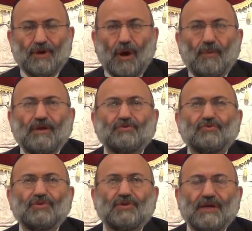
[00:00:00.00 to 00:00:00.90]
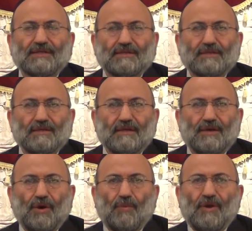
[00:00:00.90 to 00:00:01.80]
Where should he rest?
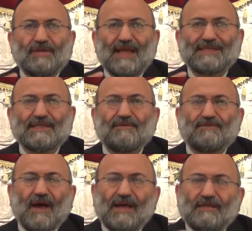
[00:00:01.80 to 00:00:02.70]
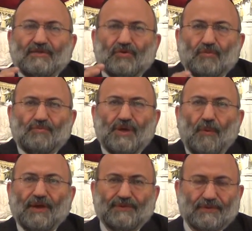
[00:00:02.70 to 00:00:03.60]
Where does he find to be
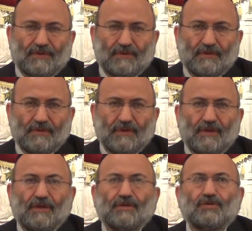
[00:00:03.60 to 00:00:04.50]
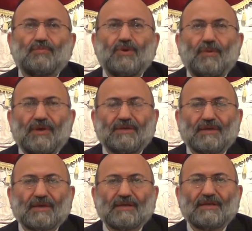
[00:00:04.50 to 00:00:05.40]
with? To be with
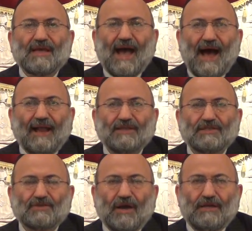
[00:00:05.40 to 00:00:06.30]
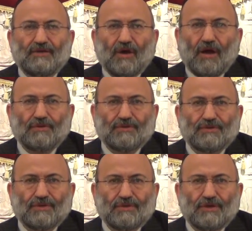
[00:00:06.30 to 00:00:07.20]
in Kahal Israel in
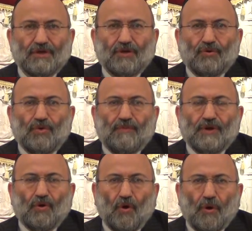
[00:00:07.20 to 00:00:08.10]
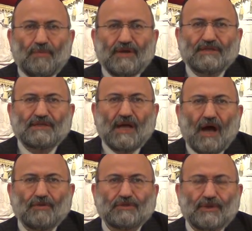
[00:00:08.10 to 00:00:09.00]
Galut. Whoever opens his
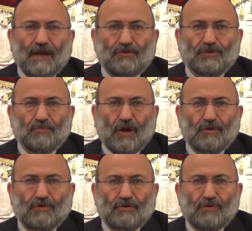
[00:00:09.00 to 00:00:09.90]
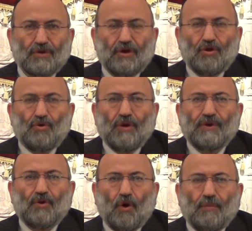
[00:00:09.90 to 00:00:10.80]
house for HaKadosh Baruch Hu,
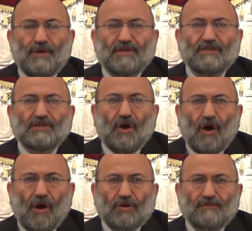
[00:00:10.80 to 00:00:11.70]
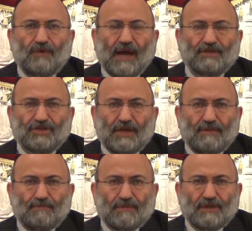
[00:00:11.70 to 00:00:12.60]
whoever opens his heart for
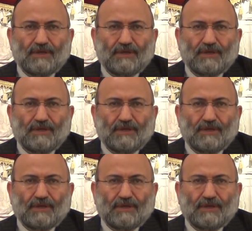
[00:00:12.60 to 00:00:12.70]
Hashem.